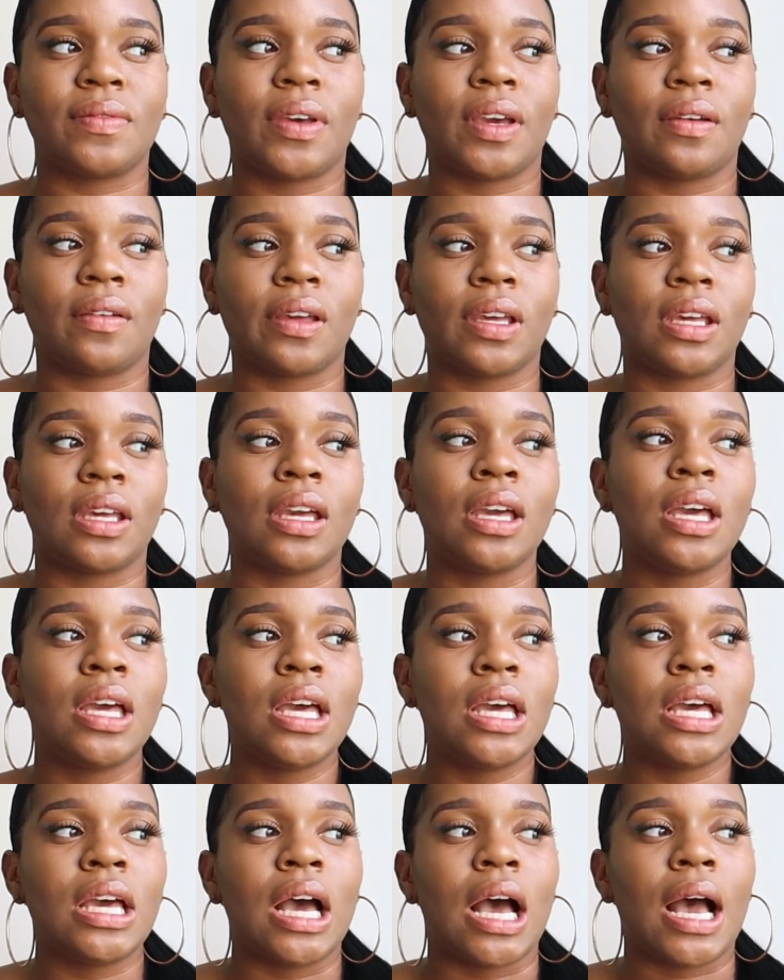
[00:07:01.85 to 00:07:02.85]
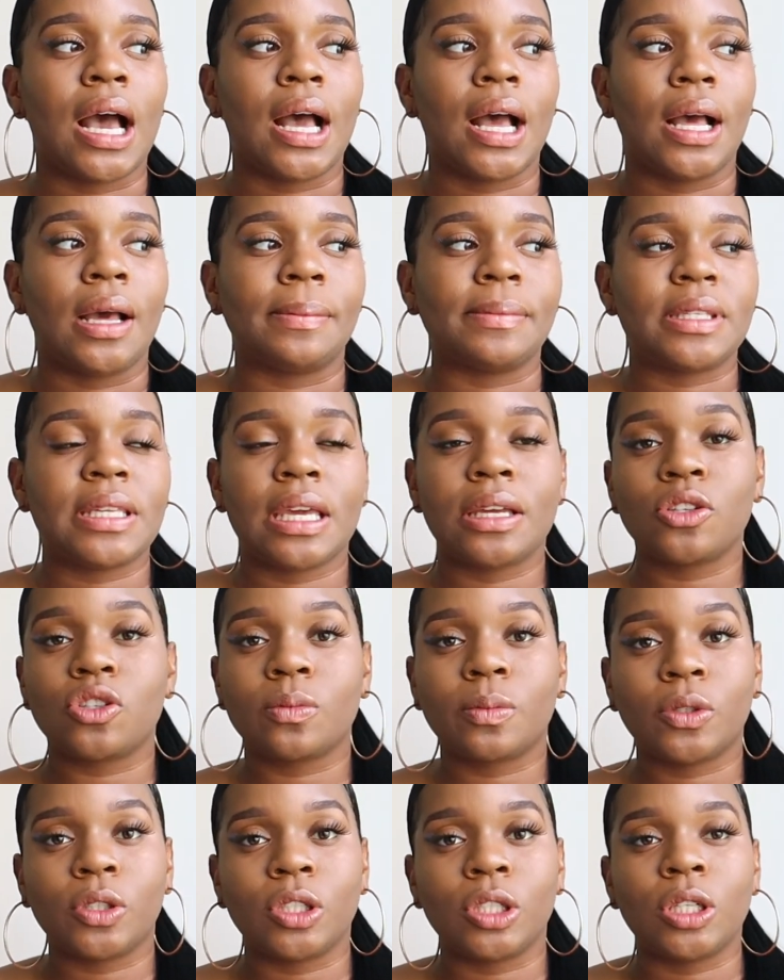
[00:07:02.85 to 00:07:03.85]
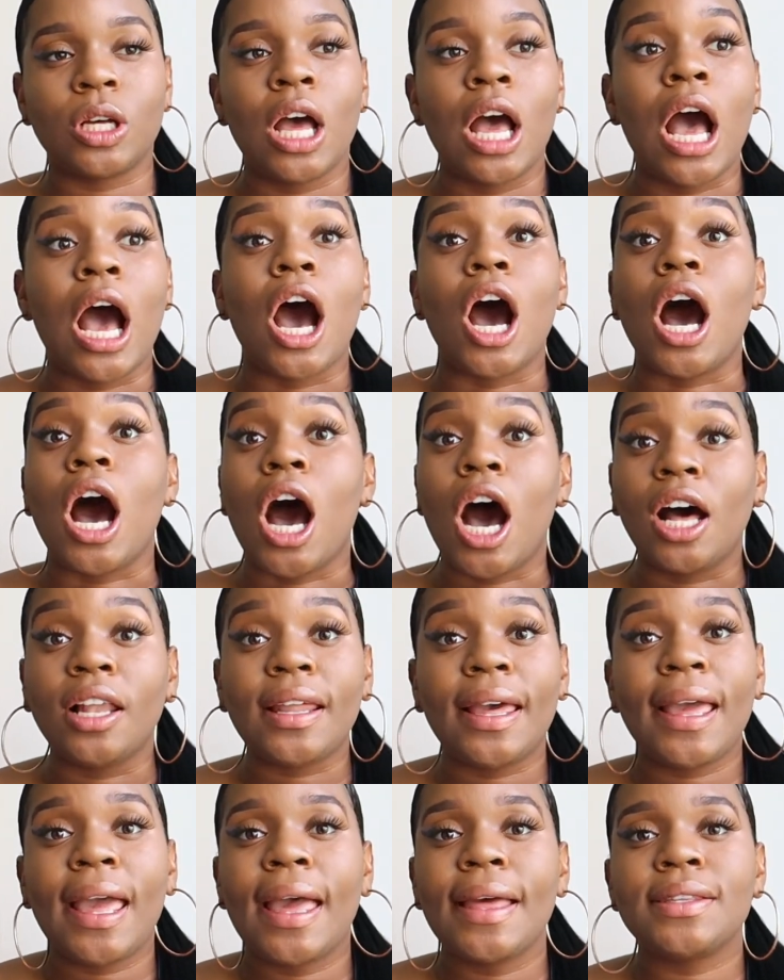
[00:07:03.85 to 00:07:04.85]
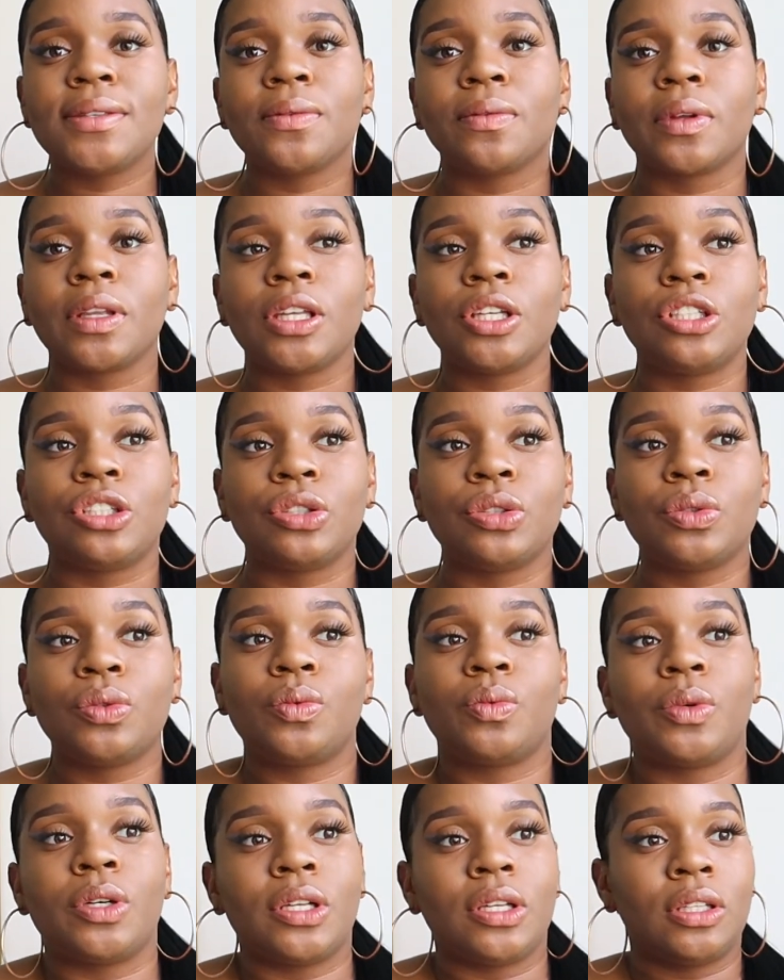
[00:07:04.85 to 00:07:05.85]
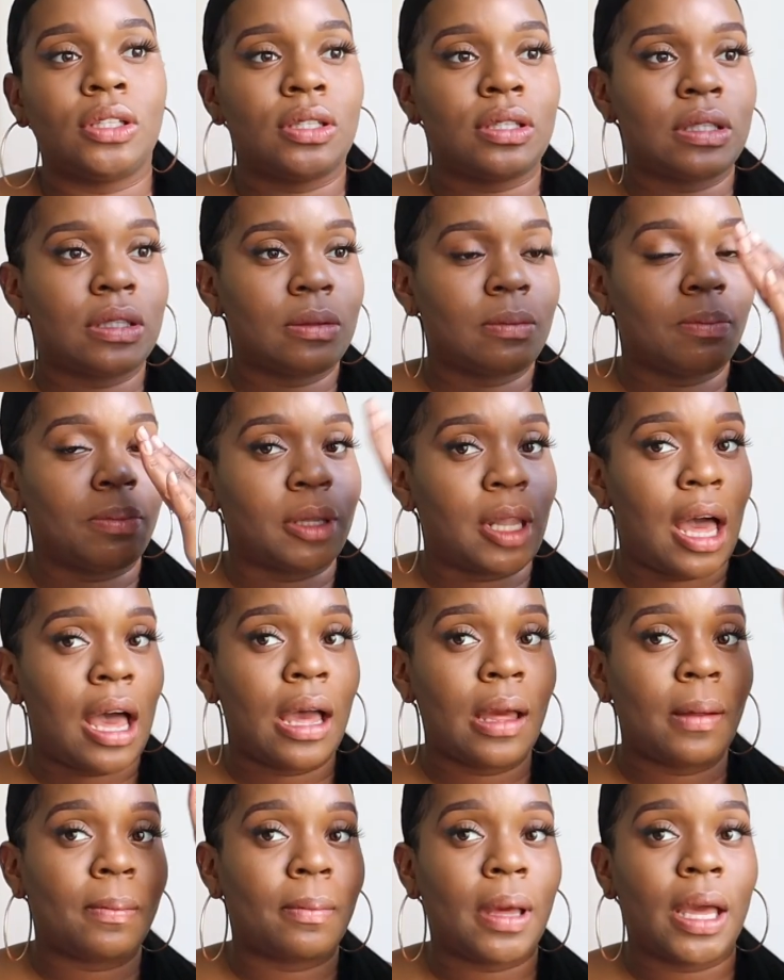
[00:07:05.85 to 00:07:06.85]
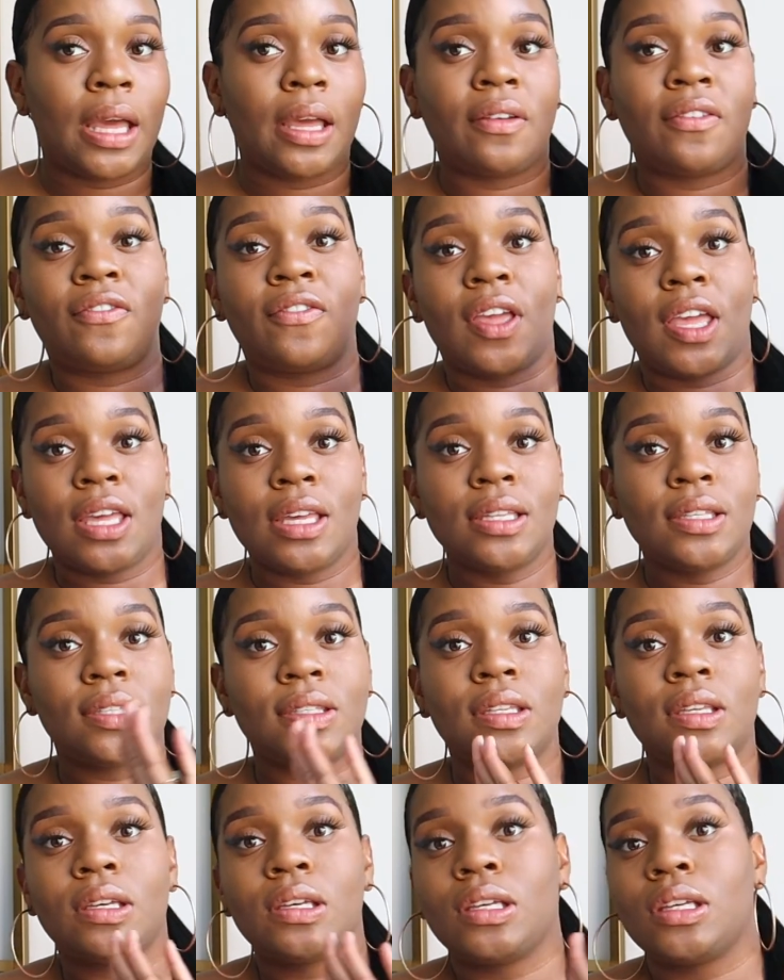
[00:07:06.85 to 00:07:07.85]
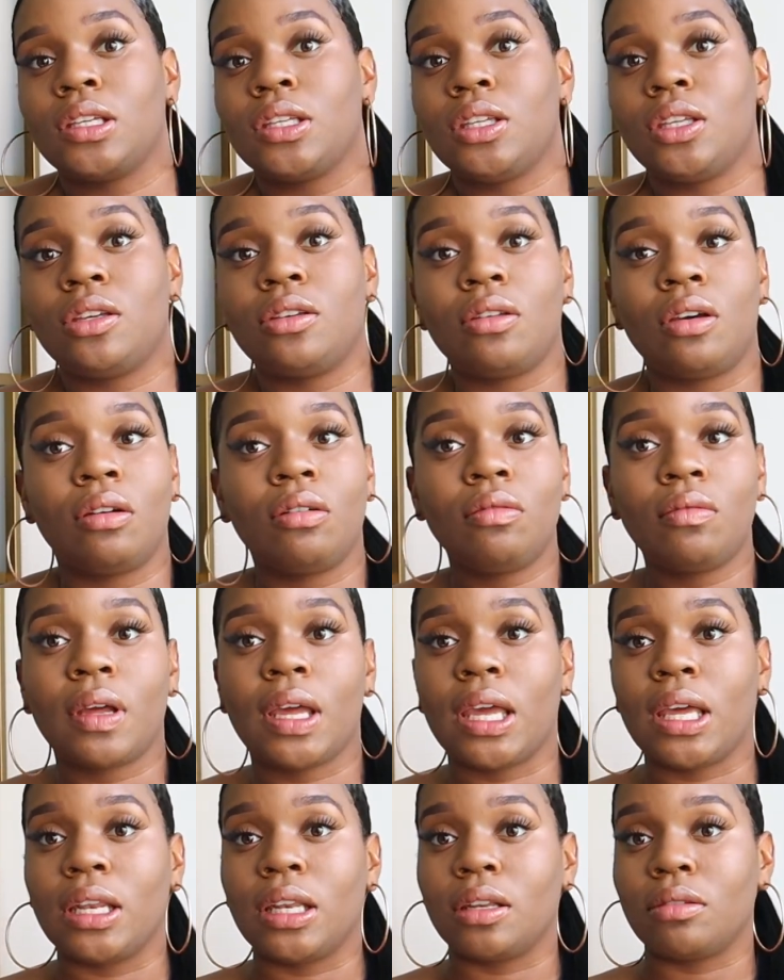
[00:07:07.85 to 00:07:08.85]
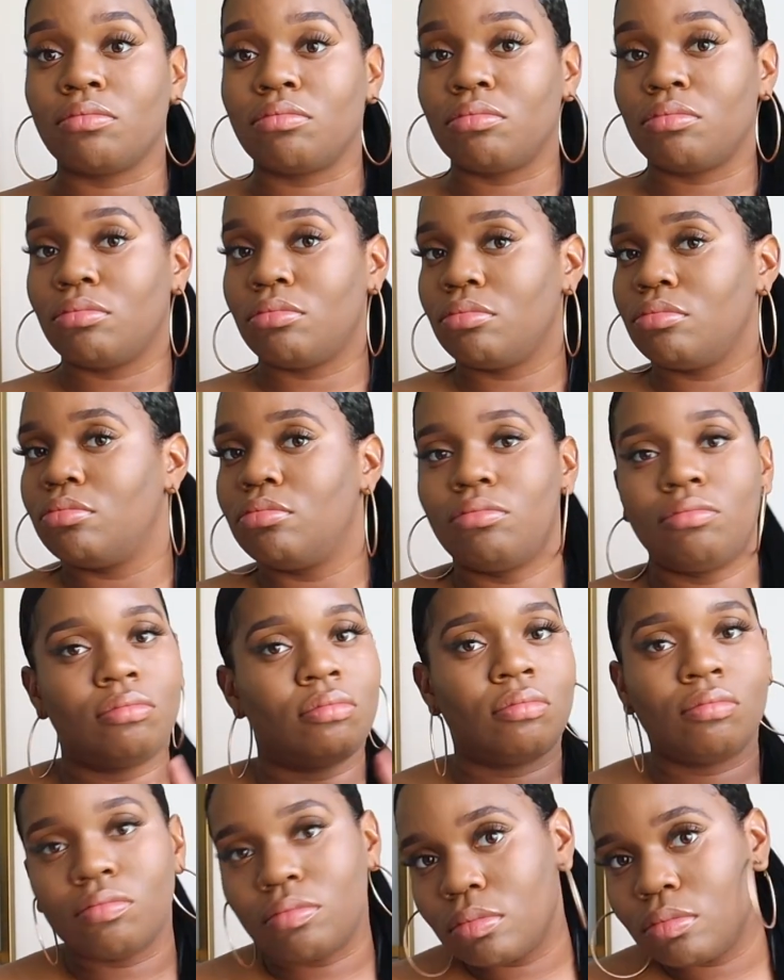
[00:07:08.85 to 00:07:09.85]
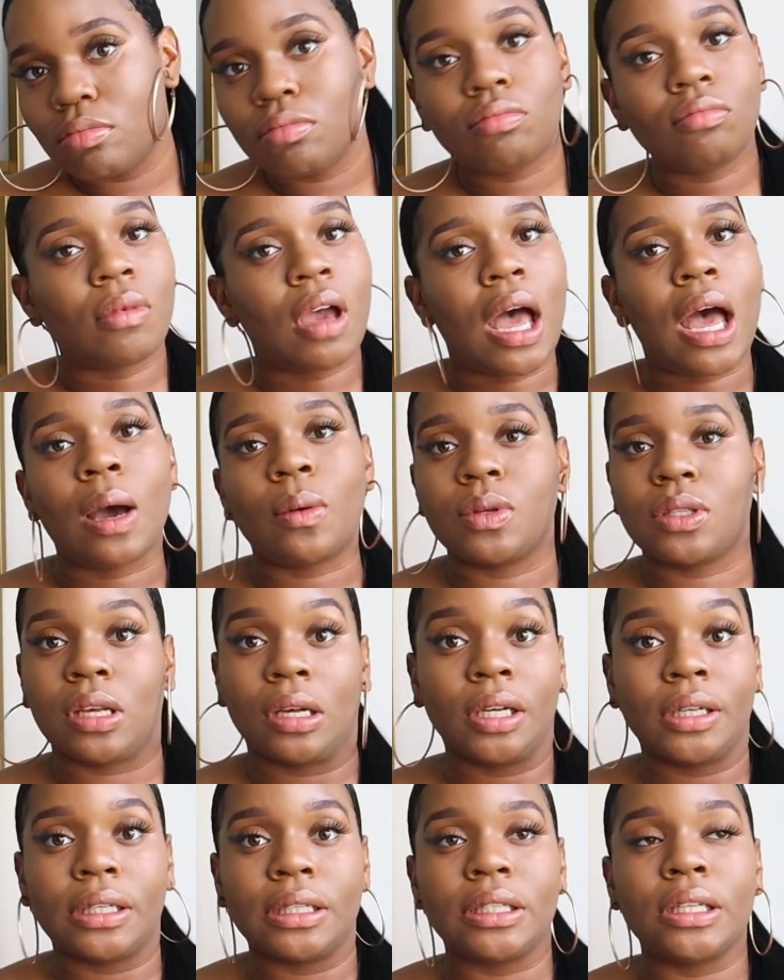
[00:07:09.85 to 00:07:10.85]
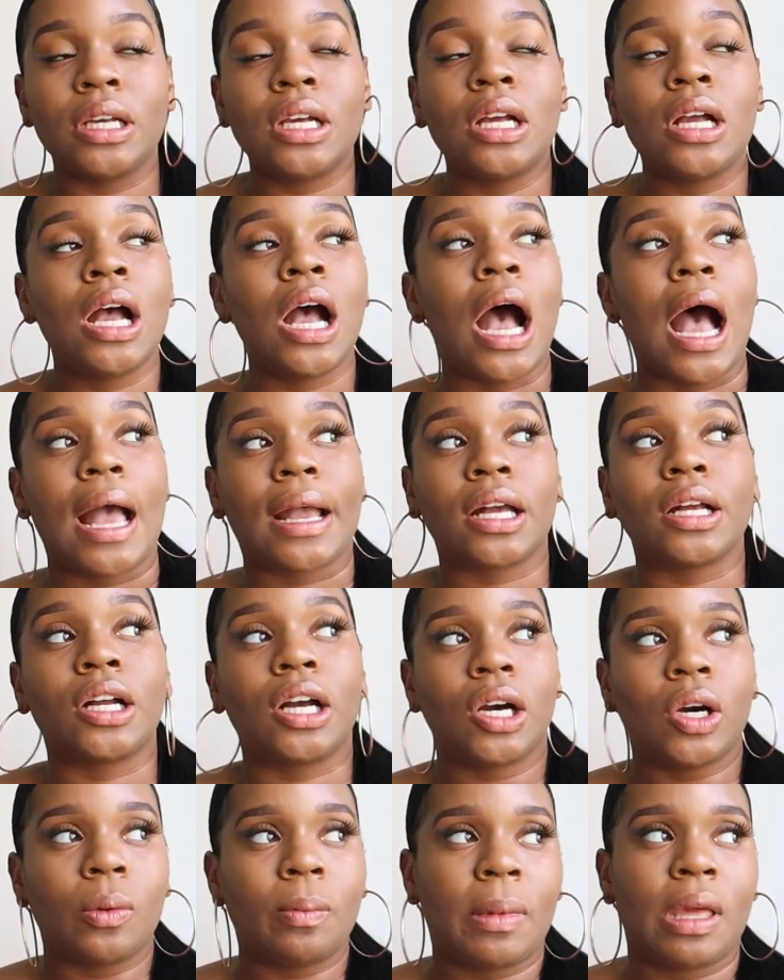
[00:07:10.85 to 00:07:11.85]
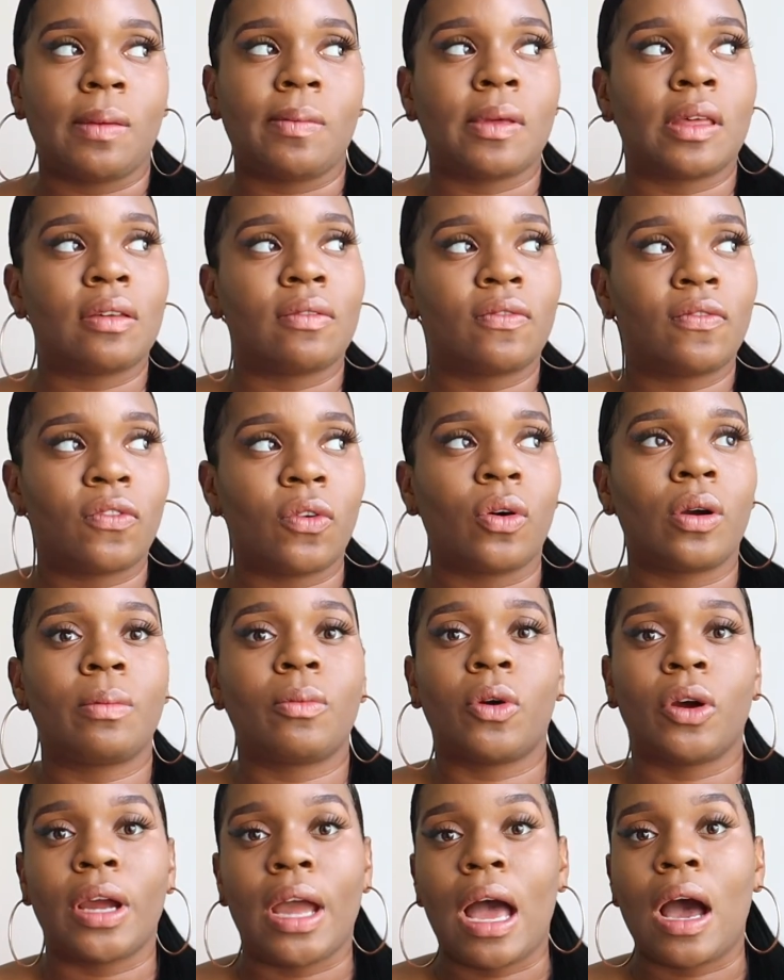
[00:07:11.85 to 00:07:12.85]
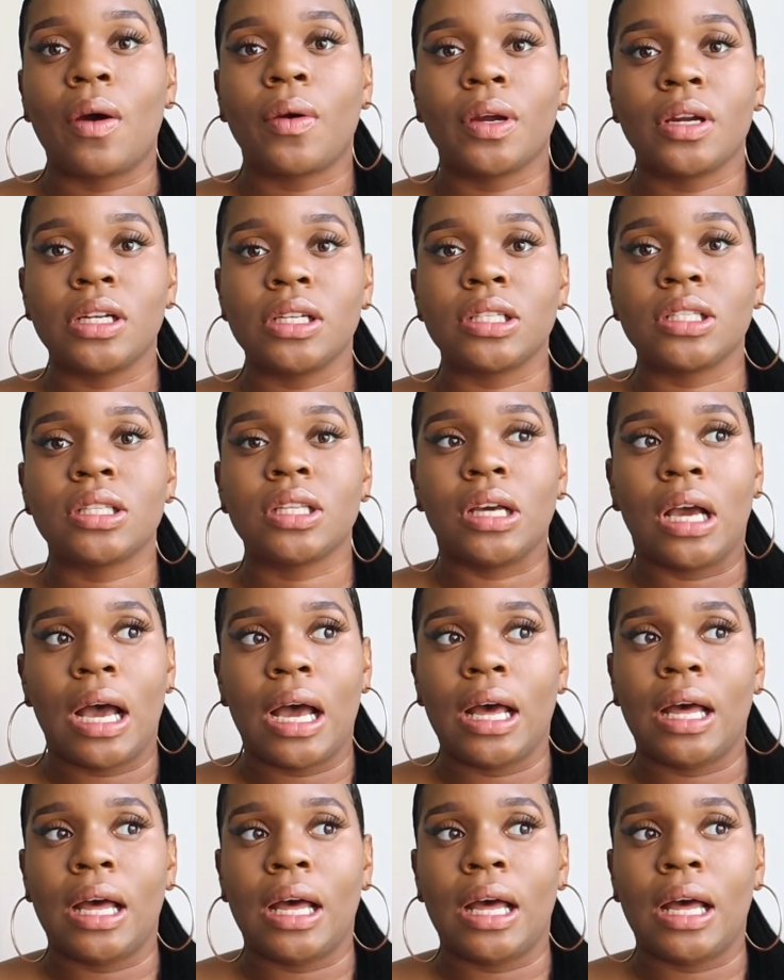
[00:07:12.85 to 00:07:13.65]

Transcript: very tangible. All I had to really do was blot my face, you know, and I was good. I could go maybe 4 more hours.